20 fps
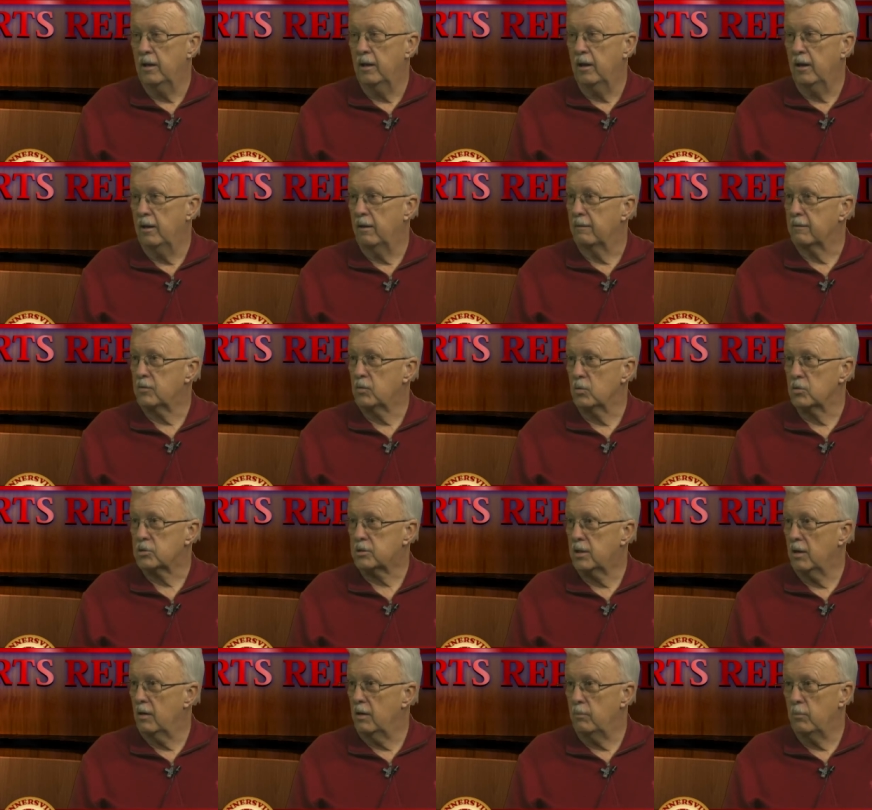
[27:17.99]
Uh, of course,
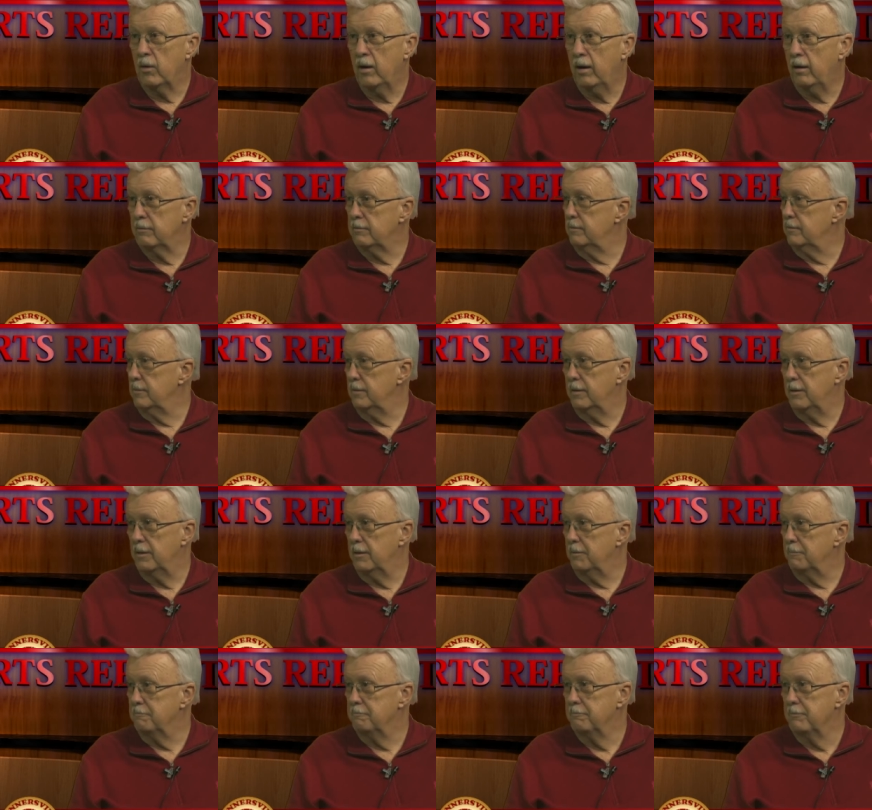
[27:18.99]
Kerry Brown.
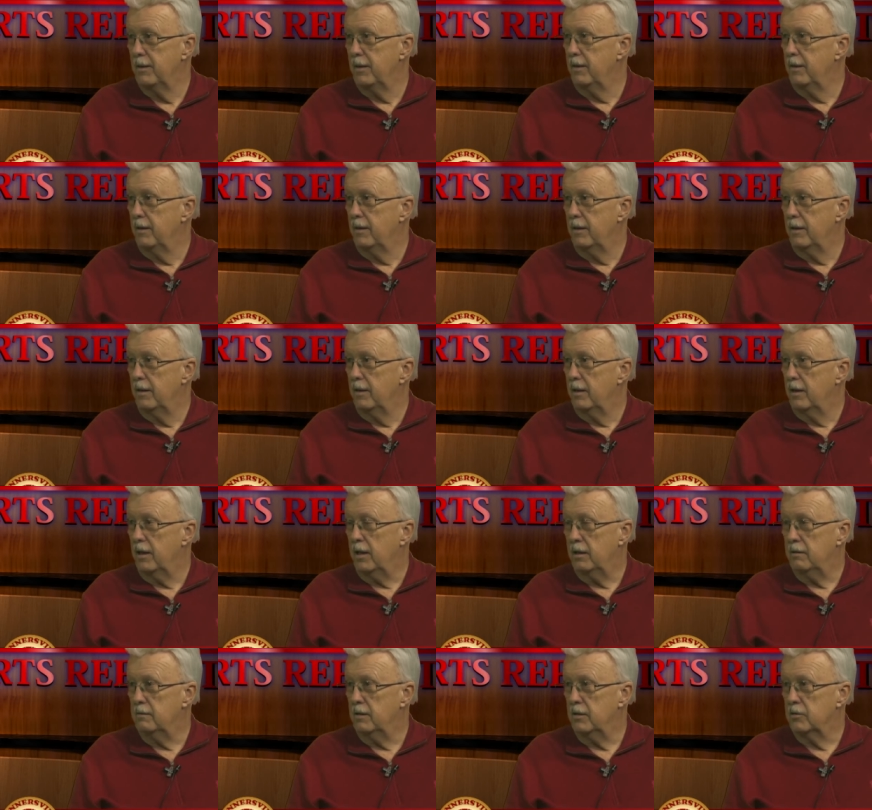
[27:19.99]
Um, oh, what can you say
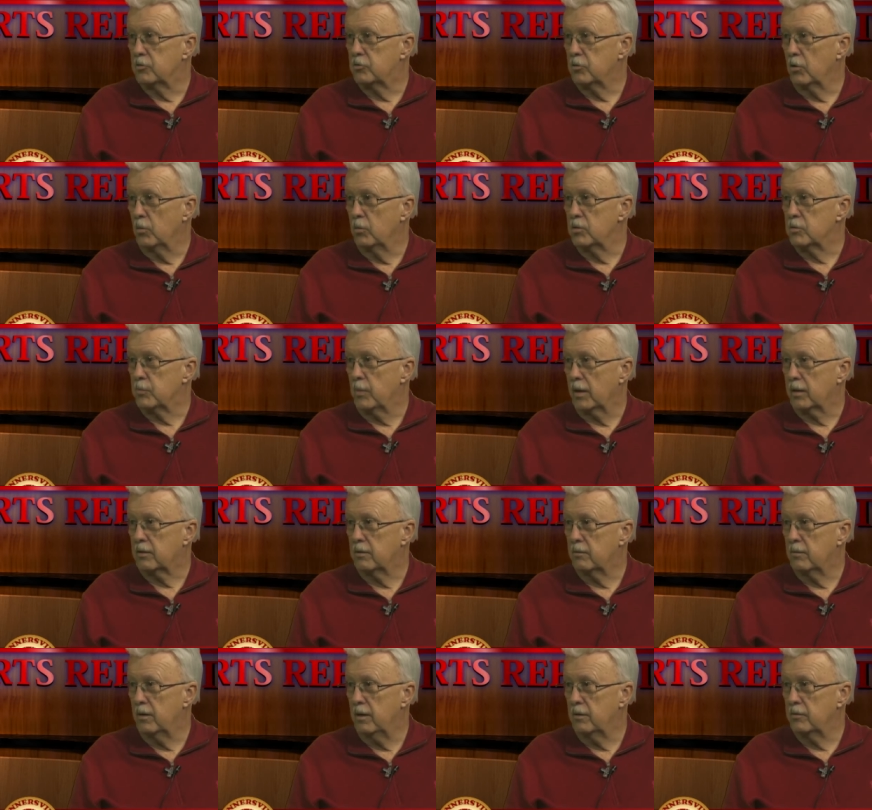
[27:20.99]
about he, him? He is so
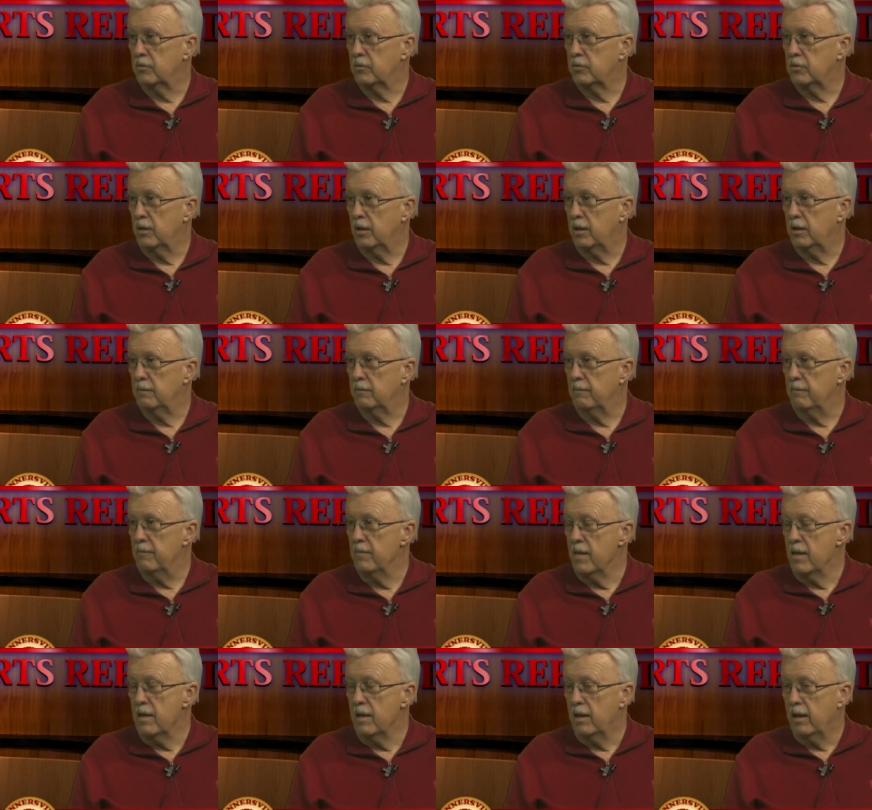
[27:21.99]
respected around the state. Yeah.